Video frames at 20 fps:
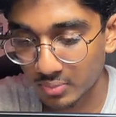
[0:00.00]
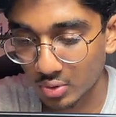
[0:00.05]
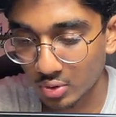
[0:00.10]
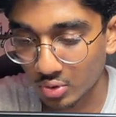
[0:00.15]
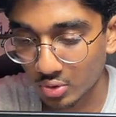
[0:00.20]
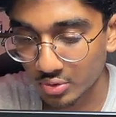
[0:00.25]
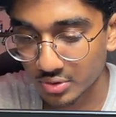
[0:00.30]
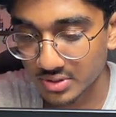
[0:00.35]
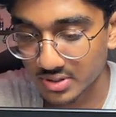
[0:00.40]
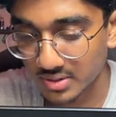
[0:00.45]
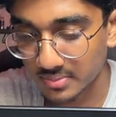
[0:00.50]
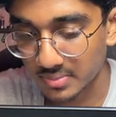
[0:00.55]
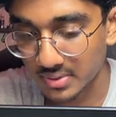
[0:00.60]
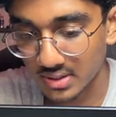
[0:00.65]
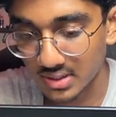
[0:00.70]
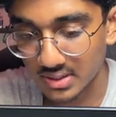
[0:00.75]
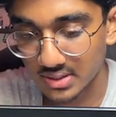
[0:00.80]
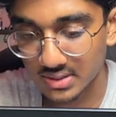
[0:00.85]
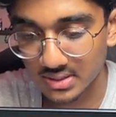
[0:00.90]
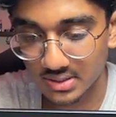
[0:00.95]

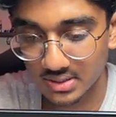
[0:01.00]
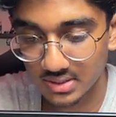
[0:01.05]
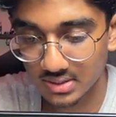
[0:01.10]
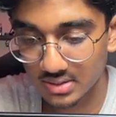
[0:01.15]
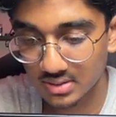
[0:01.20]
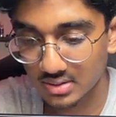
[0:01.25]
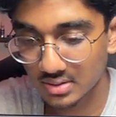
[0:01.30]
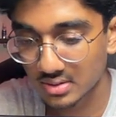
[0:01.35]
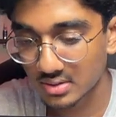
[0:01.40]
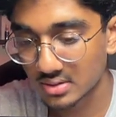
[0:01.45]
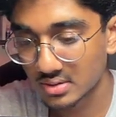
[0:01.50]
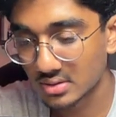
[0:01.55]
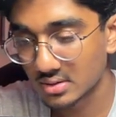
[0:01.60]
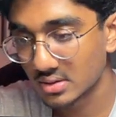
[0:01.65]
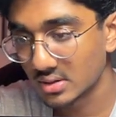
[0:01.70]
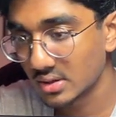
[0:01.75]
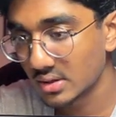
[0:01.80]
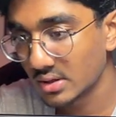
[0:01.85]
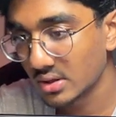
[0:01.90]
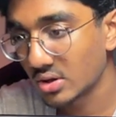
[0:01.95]
portability,
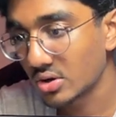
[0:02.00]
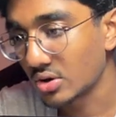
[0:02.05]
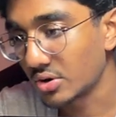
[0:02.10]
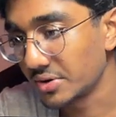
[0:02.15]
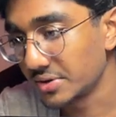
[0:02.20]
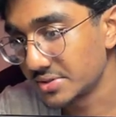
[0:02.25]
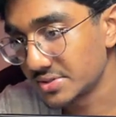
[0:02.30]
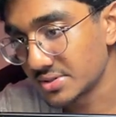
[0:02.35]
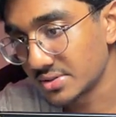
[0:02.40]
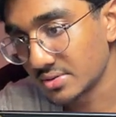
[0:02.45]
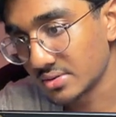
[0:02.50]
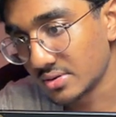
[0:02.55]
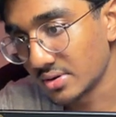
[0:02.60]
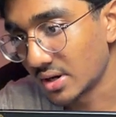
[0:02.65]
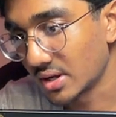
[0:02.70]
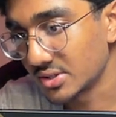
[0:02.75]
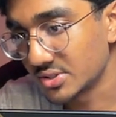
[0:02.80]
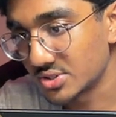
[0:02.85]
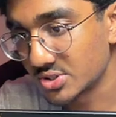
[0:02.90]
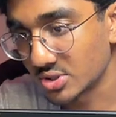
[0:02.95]
because
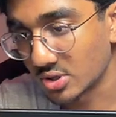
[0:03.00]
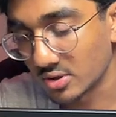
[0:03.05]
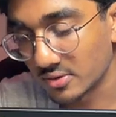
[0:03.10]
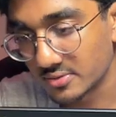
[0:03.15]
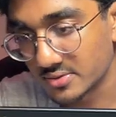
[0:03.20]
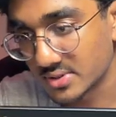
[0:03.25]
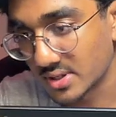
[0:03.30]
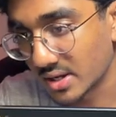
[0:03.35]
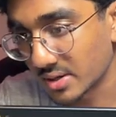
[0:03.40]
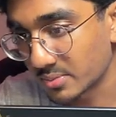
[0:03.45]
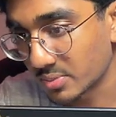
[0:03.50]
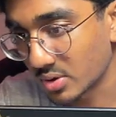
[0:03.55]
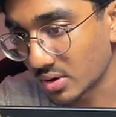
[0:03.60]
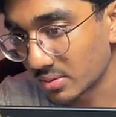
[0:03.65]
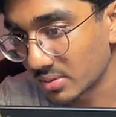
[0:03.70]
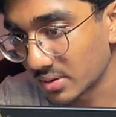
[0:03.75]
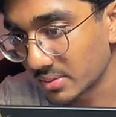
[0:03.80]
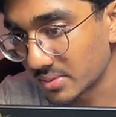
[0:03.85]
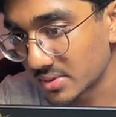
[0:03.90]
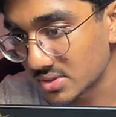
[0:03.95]
Grant solves that
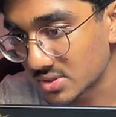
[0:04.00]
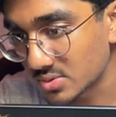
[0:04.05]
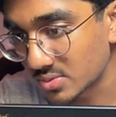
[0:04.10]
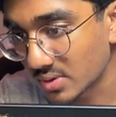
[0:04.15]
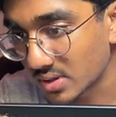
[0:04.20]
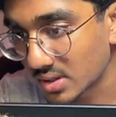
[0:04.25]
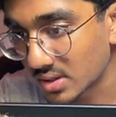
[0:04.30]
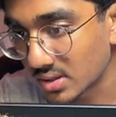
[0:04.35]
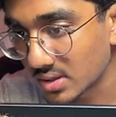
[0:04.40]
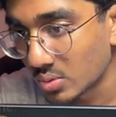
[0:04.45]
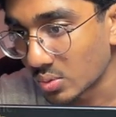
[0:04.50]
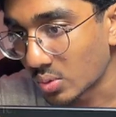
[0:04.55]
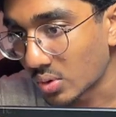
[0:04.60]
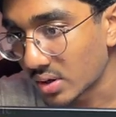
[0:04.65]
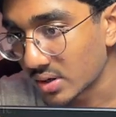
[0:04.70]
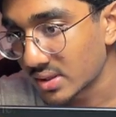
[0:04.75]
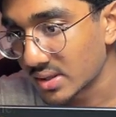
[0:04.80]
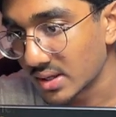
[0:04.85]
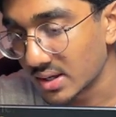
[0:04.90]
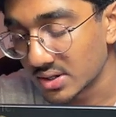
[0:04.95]
problem as well.
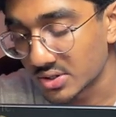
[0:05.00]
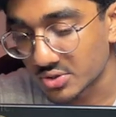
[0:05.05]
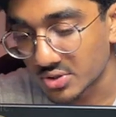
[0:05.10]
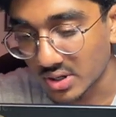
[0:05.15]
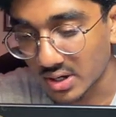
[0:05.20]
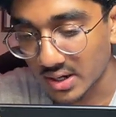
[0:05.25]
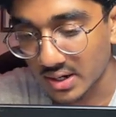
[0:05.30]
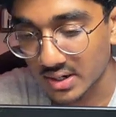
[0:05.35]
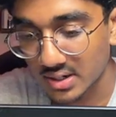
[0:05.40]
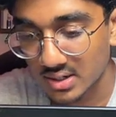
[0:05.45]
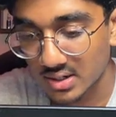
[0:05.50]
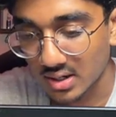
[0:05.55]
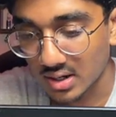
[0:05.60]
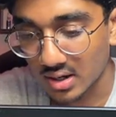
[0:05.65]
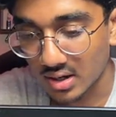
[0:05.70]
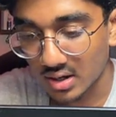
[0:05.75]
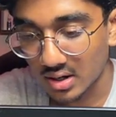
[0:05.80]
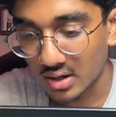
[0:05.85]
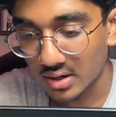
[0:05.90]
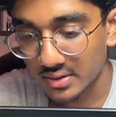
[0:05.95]
What they tried,
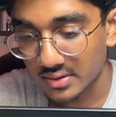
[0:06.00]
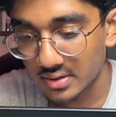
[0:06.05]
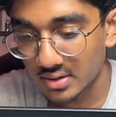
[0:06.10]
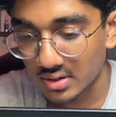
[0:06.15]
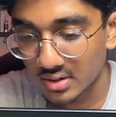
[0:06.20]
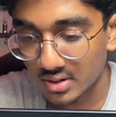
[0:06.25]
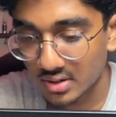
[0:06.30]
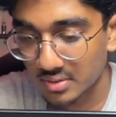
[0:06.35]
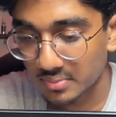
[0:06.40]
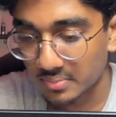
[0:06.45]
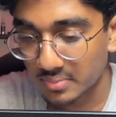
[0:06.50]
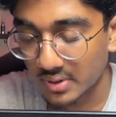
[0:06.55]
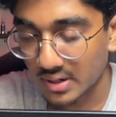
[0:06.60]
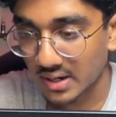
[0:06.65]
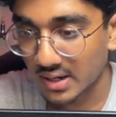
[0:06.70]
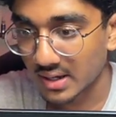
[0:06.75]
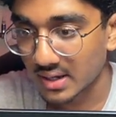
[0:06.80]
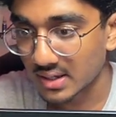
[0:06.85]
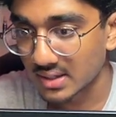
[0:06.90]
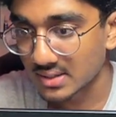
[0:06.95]
other
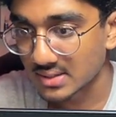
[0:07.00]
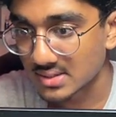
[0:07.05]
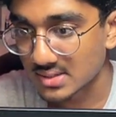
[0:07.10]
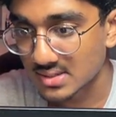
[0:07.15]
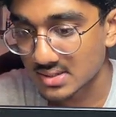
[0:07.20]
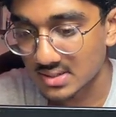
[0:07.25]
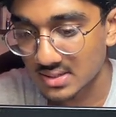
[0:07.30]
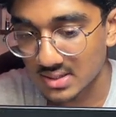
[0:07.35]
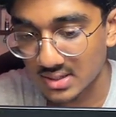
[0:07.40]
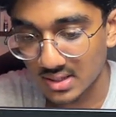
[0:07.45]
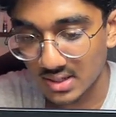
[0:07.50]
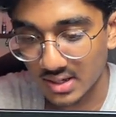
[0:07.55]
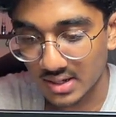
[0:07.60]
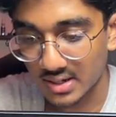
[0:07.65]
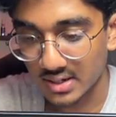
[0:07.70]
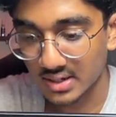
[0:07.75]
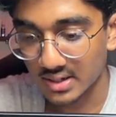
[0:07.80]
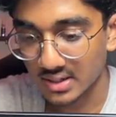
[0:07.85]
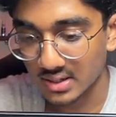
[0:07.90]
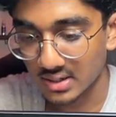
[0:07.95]
brands
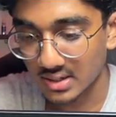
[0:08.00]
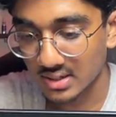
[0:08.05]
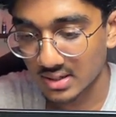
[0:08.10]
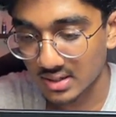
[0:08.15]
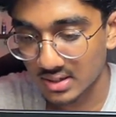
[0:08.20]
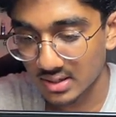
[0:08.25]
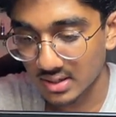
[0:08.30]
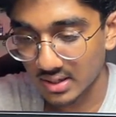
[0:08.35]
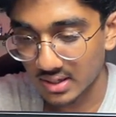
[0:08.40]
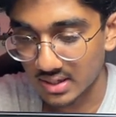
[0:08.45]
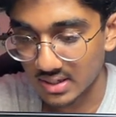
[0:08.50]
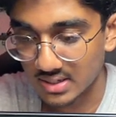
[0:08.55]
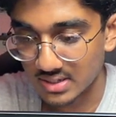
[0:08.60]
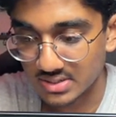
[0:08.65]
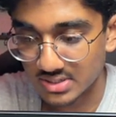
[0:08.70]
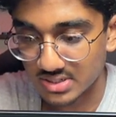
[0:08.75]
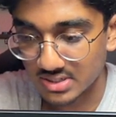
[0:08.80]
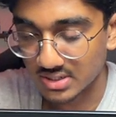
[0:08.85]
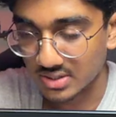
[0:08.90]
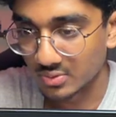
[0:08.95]
like
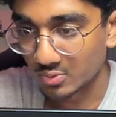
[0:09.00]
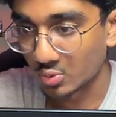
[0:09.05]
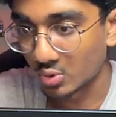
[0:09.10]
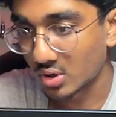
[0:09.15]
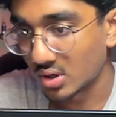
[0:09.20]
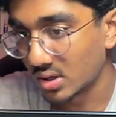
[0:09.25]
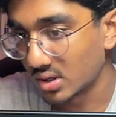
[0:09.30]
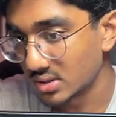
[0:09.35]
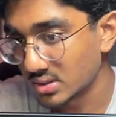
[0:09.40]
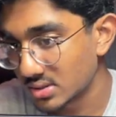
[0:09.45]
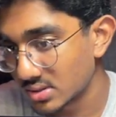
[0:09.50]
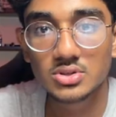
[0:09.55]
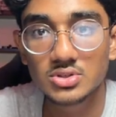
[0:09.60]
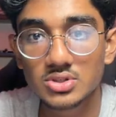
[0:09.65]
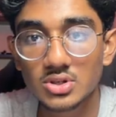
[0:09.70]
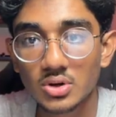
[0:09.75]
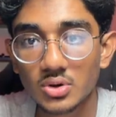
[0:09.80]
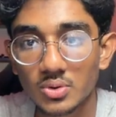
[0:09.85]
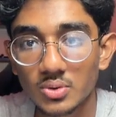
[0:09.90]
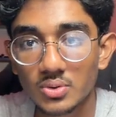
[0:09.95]
AG1.
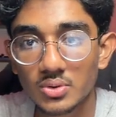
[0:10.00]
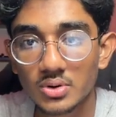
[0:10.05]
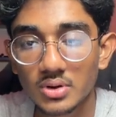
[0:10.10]
So